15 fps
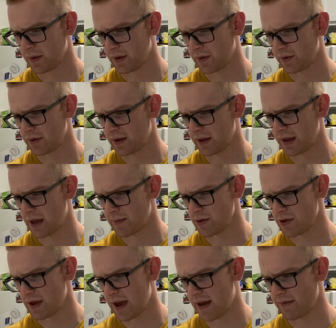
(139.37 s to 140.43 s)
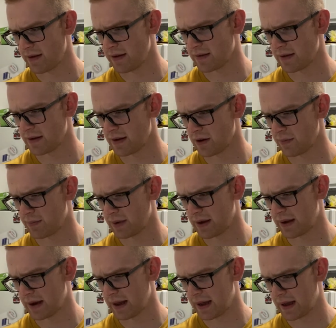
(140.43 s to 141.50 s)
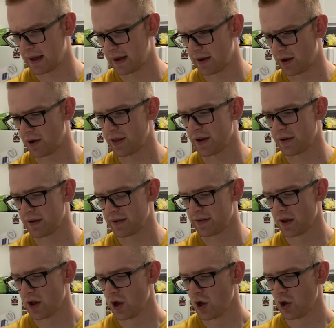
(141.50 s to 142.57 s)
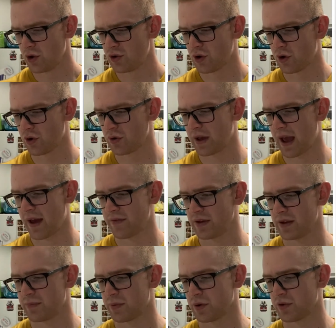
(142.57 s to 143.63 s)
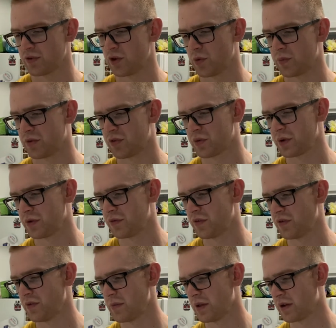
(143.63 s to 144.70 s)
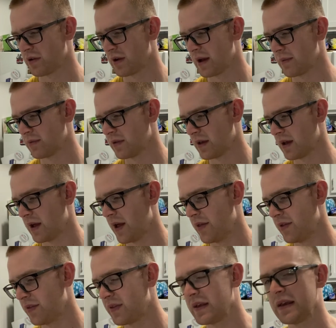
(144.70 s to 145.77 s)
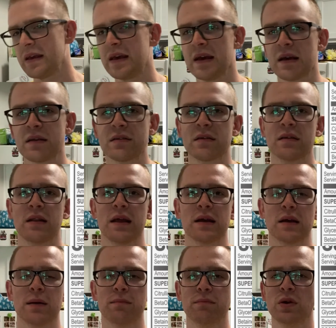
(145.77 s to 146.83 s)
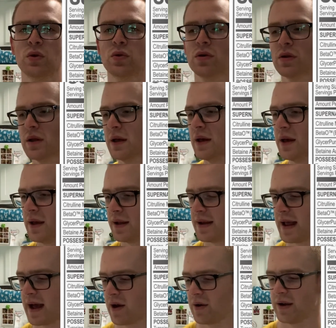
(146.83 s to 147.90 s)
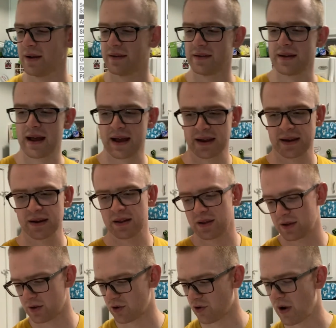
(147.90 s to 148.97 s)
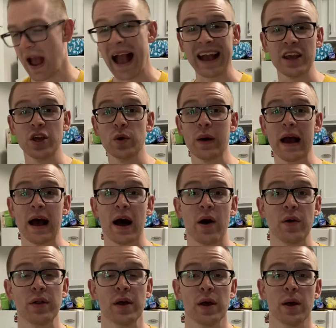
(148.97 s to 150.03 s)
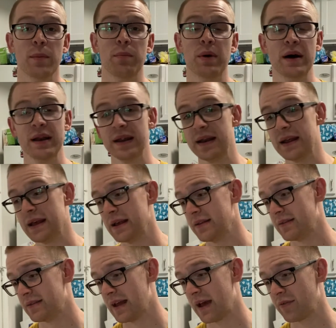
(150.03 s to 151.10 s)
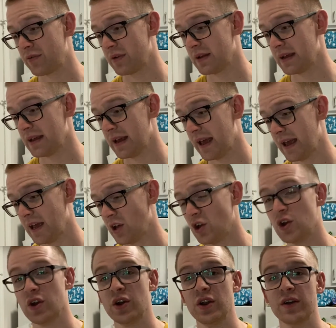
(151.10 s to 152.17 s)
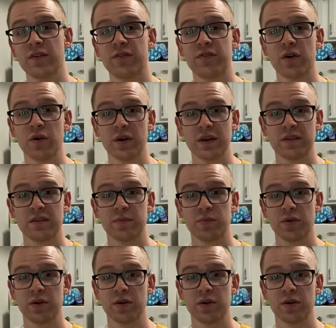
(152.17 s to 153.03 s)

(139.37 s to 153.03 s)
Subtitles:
They don't tell you how much caffeine's in here, but, there it is. Total caffeine per scoop is 350 milligrams. This thing kicks like a mule. Now, it's not gonna crack you out, but it is definitely a good focused